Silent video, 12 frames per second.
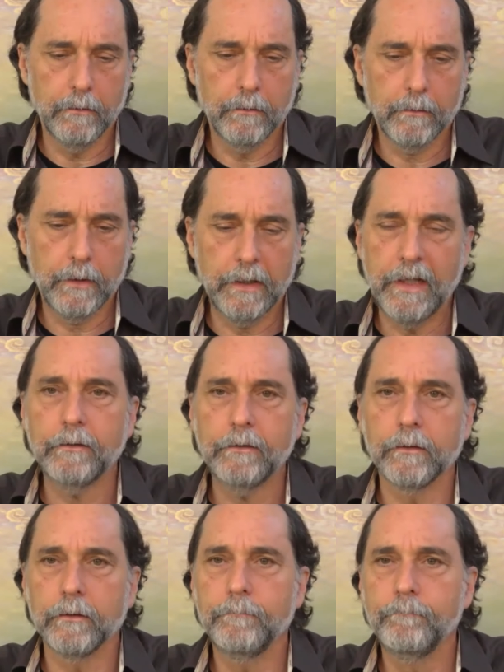
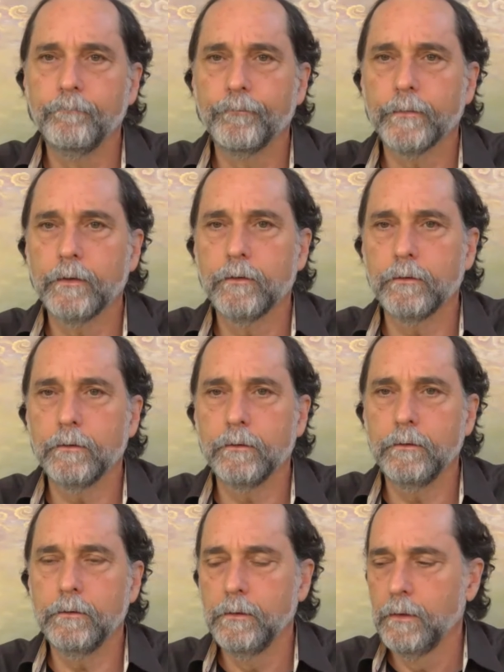connected
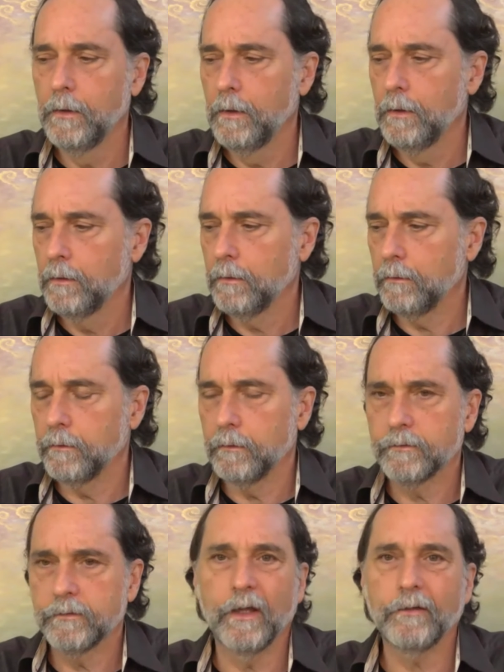to
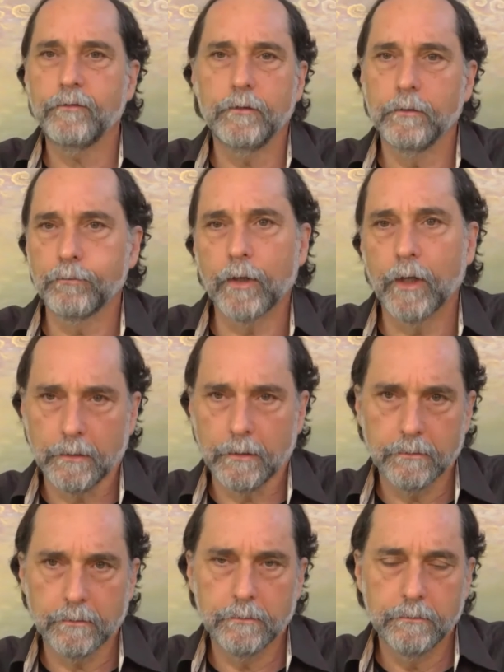celestial
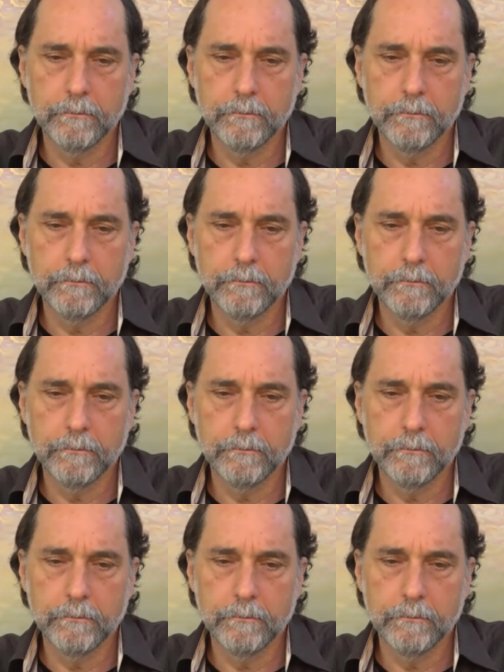pranas.